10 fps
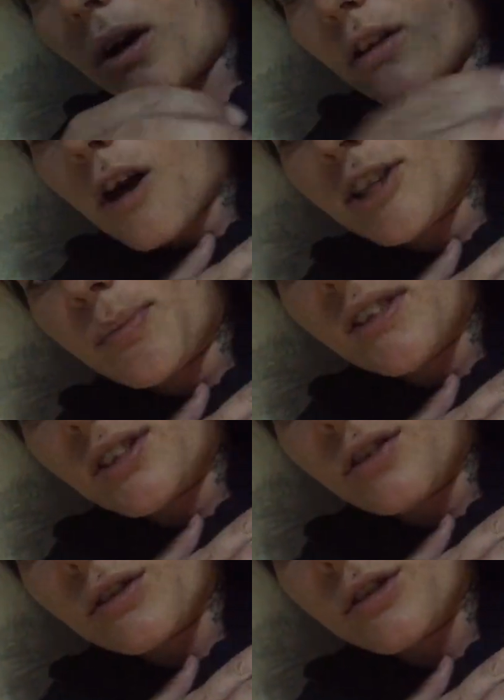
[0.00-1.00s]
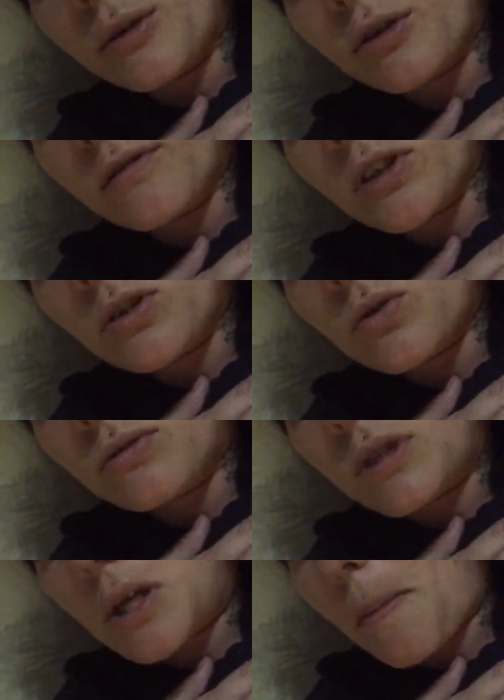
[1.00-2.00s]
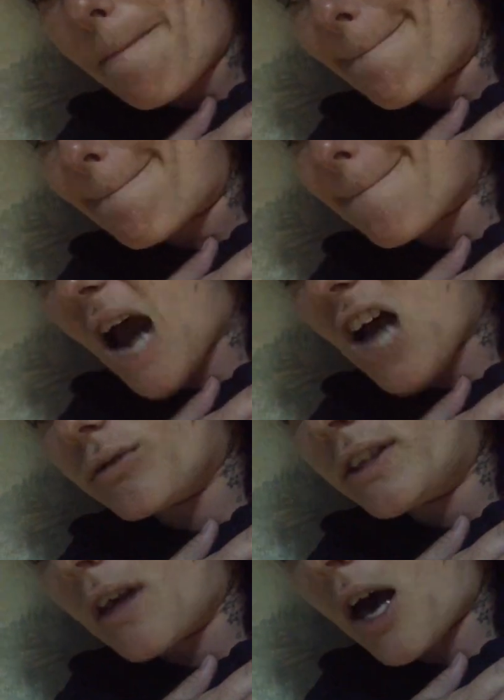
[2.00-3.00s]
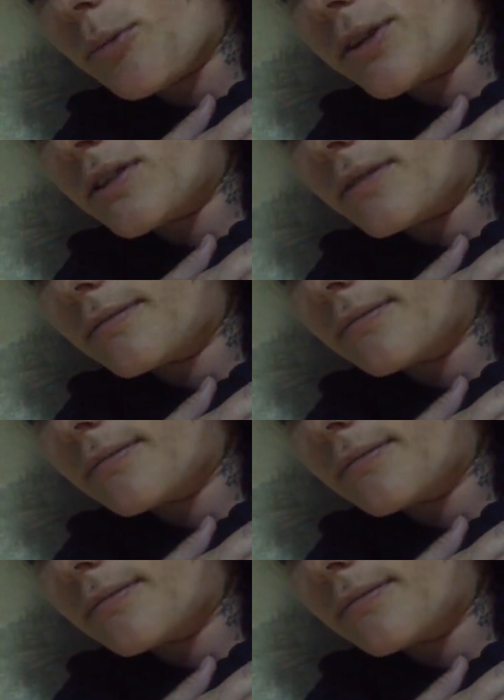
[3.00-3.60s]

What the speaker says: I lost my sister to an overdose. I relapsed.